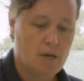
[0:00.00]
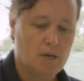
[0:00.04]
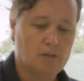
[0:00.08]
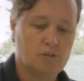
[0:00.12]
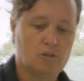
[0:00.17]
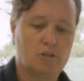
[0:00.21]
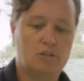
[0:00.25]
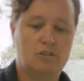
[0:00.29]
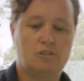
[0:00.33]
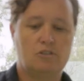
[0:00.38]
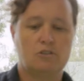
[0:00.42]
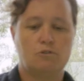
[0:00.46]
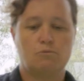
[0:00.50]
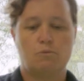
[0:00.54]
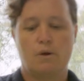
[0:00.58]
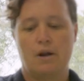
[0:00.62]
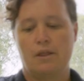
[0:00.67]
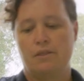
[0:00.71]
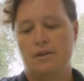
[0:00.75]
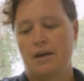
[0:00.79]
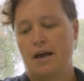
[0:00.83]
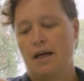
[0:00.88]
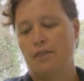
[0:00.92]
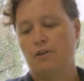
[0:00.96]
So this is one
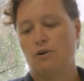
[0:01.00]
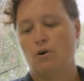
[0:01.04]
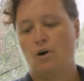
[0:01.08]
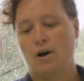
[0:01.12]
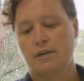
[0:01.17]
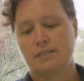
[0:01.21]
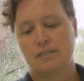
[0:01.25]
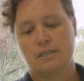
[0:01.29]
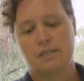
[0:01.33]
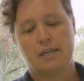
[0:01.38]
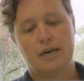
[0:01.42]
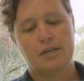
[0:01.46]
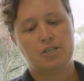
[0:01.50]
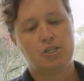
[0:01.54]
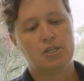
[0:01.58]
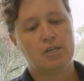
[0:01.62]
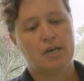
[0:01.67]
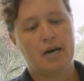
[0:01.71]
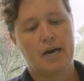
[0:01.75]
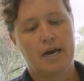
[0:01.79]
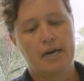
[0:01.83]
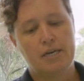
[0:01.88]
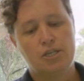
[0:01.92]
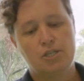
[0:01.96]
of the other isolation
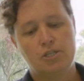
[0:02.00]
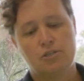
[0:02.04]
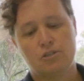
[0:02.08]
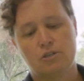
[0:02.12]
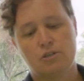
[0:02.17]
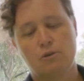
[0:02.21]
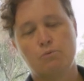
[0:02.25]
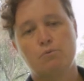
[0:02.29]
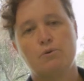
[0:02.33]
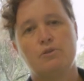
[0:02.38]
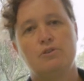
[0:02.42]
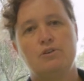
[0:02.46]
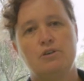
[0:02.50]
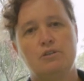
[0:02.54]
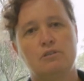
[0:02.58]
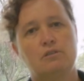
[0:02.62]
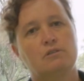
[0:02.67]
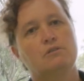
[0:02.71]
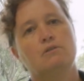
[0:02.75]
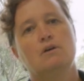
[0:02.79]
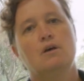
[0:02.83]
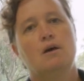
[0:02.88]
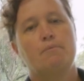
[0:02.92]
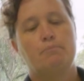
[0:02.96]
cages. So with
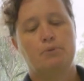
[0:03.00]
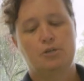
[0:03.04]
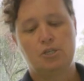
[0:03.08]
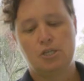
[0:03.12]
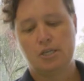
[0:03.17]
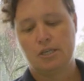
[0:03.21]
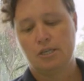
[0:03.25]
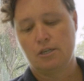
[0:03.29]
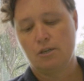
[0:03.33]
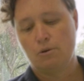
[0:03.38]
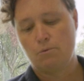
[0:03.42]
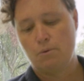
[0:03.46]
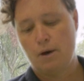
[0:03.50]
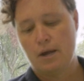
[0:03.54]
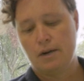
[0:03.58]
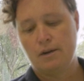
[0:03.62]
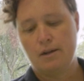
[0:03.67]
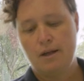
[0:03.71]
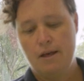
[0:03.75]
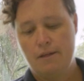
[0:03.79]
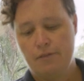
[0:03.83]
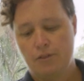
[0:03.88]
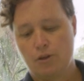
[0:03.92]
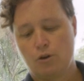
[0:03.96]
this particular one,
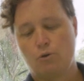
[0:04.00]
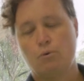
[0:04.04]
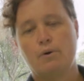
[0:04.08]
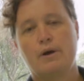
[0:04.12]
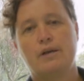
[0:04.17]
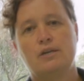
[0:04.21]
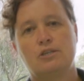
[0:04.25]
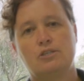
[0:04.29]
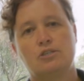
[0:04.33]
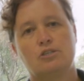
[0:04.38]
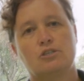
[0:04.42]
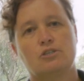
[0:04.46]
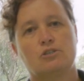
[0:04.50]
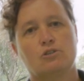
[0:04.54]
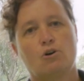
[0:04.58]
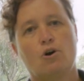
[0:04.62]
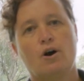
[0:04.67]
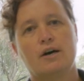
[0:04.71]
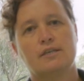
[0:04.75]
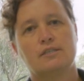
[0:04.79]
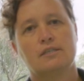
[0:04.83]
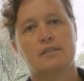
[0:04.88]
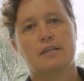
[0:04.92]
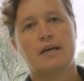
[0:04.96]
the queen is just
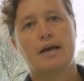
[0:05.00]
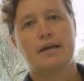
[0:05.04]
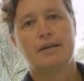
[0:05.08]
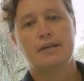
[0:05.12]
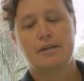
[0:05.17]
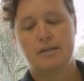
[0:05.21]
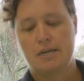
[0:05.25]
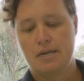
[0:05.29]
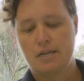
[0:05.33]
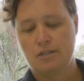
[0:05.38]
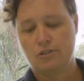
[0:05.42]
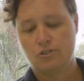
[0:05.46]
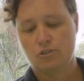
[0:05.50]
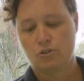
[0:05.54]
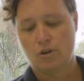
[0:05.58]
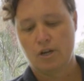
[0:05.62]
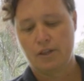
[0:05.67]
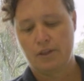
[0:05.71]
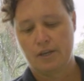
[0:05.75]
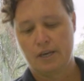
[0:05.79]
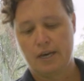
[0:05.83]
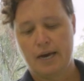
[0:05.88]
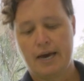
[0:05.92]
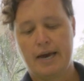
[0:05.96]
isolated
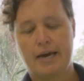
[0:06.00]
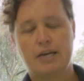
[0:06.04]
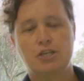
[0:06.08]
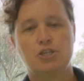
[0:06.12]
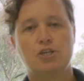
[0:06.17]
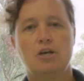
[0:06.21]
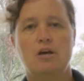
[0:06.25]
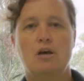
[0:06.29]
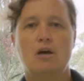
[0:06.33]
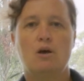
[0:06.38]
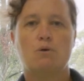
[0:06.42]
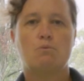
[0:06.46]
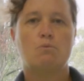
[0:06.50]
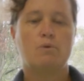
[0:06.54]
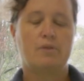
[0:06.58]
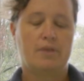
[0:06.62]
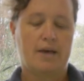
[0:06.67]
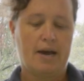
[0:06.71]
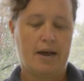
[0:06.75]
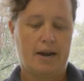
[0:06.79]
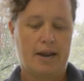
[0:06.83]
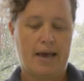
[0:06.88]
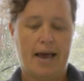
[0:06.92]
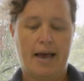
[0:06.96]
inside the cage
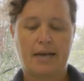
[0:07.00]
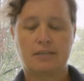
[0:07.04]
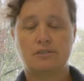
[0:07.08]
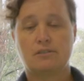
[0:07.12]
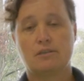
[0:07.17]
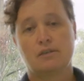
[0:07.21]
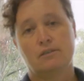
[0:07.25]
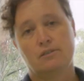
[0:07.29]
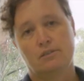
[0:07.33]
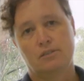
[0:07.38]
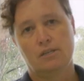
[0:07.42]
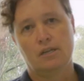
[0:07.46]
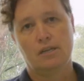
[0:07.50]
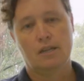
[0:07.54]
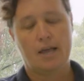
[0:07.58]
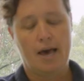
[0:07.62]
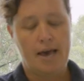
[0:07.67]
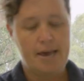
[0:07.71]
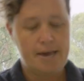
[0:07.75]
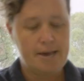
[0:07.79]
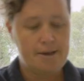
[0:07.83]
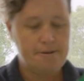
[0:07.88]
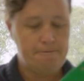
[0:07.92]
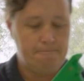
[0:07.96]
without access to
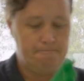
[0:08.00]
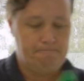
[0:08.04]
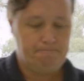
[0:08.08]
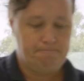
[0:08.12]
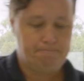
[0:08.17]
laying.